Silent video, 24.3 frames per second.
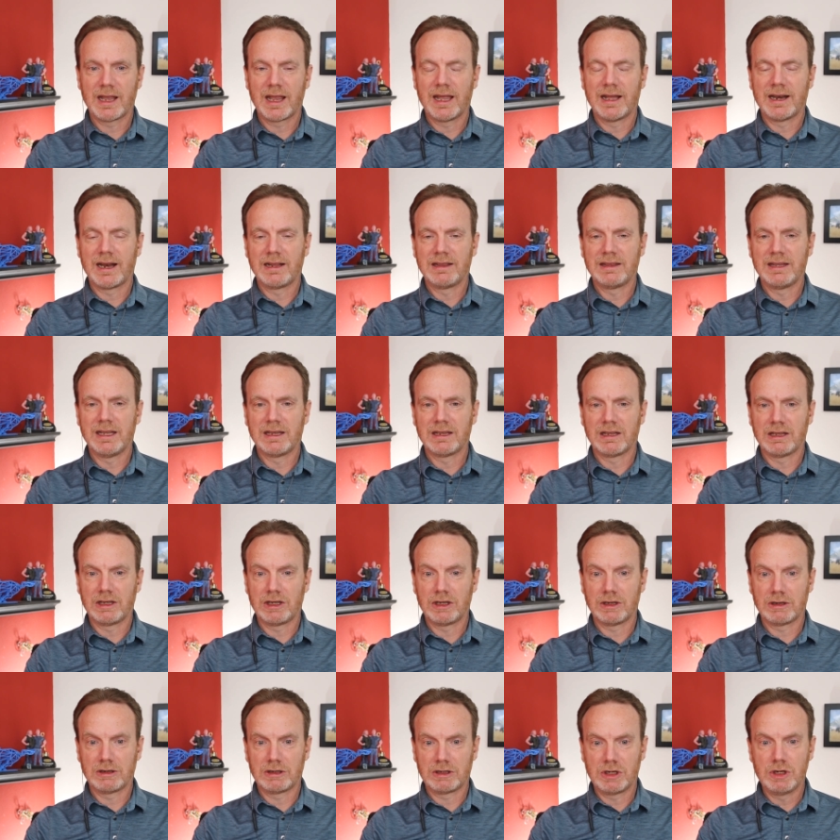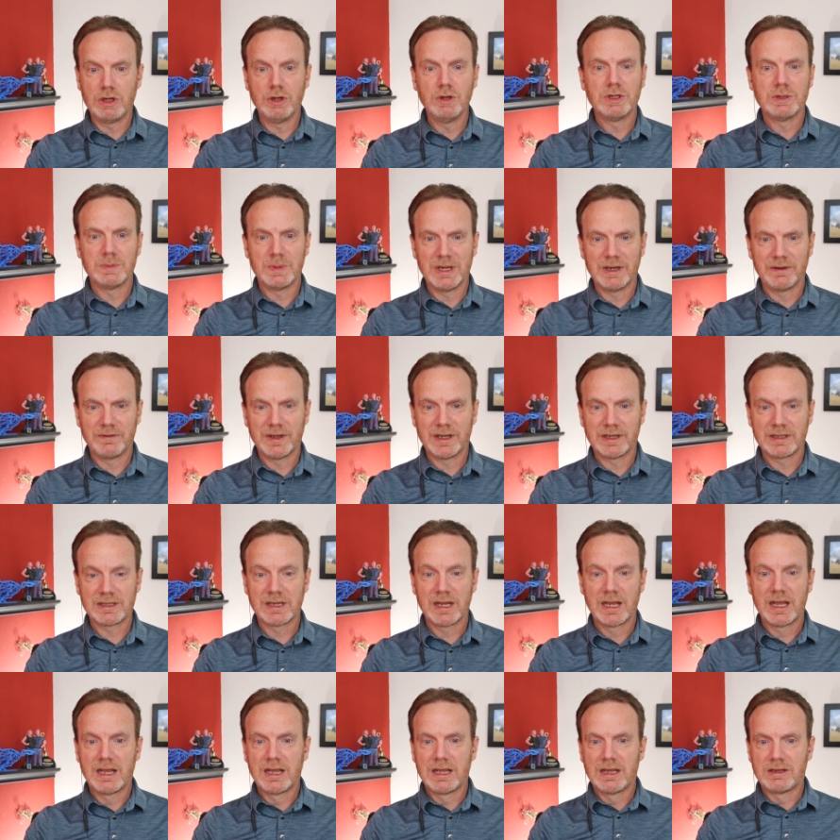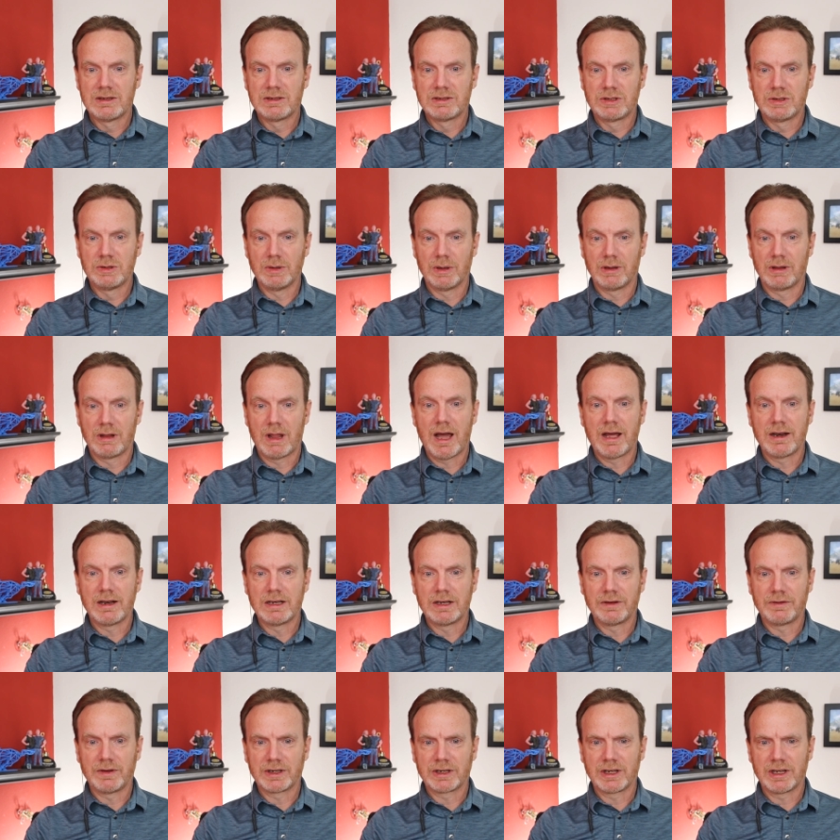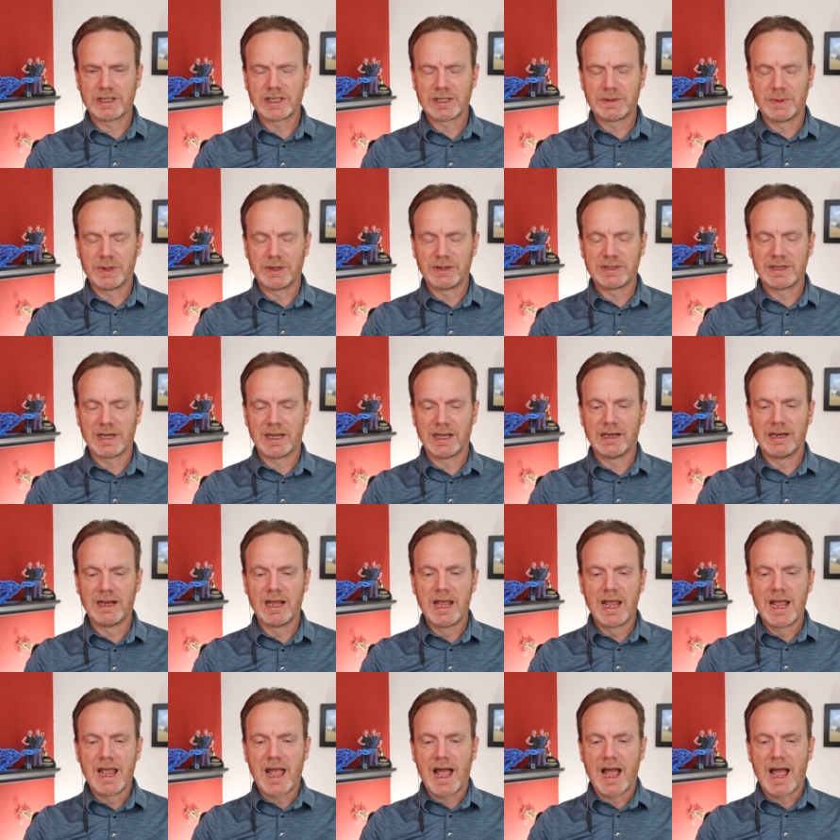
and I think a huge benefits to a lot of different customers. And